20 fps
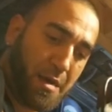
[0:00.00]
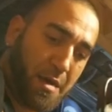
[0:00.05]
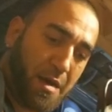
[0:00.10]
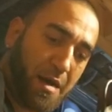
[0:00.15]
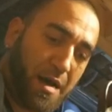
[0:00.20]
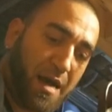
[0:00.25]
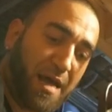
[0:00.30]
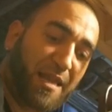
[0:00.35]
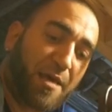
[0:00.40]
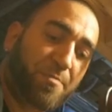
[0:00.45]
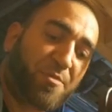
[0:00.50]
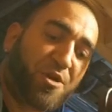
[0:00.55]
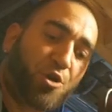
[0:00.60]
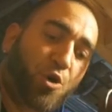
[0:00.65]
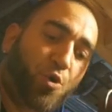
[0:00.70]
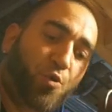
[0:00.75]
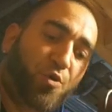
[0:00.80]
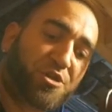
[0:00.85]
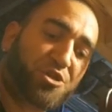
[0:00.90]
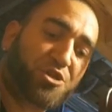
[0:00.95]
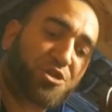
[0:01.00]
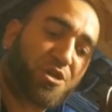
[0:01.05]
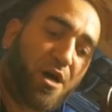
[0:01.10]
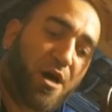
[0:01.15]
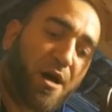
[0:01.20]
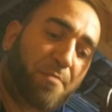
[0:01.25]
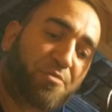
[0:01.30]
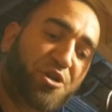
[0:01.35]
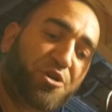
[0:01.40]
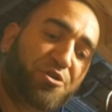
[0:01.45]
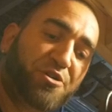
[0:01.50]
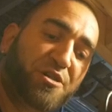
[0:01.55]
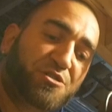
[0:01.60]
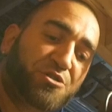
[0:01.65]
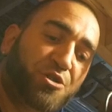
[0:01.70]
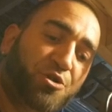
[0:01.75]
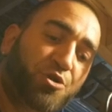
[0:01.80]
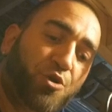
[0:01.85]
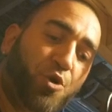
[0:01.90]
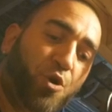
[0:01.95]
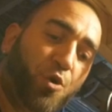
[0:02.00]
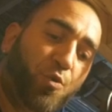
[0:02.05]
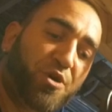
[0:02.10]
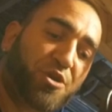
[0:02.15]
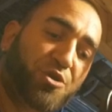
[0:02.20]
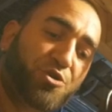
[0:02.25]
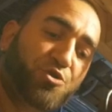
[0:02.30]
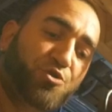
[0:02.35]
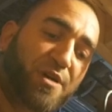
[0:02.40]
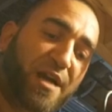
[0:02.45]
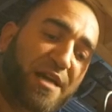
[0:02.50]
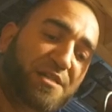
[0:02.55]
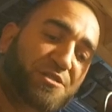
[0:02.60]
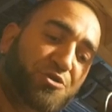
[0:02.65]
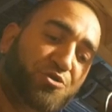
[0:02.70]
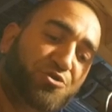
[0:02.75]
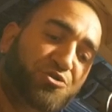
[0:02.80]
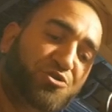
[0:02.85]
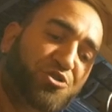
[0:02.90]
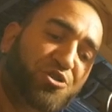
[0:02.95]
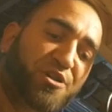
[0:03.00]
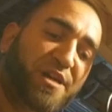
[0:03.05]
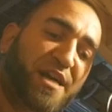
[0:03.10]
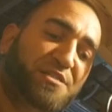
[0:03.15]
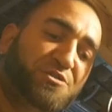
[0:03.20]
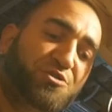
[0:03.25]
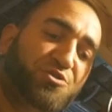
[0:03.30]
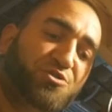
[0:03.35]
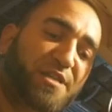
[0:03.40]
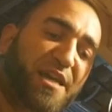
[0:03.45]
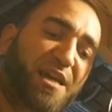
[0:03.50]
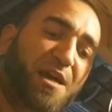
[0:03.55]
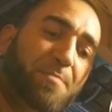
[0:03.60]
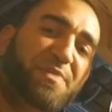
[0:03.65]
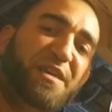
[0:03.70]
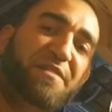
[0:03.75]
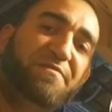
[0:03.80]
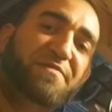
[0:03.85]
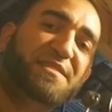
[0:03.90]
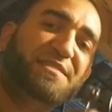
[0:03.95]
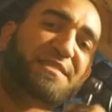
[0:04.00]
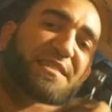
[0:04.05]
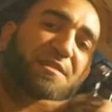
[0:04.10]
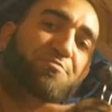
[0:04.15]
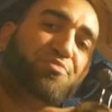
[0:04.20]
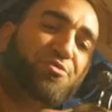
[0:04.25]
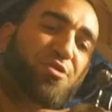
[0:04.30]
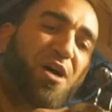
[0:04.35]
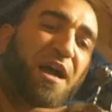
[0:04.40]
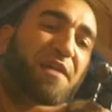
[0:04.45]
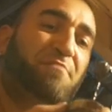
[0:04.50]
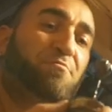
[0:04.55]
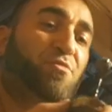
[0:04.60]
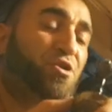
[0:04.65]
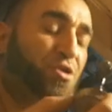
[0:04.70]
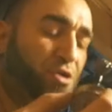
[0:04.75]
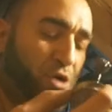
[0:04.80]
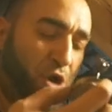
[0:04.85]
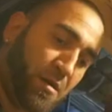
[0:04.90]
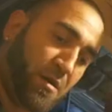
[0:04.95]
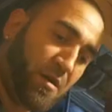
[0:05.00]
Uh, let me know what you, I'm curious to know what you guys use. Do you guys use like a PVC primer?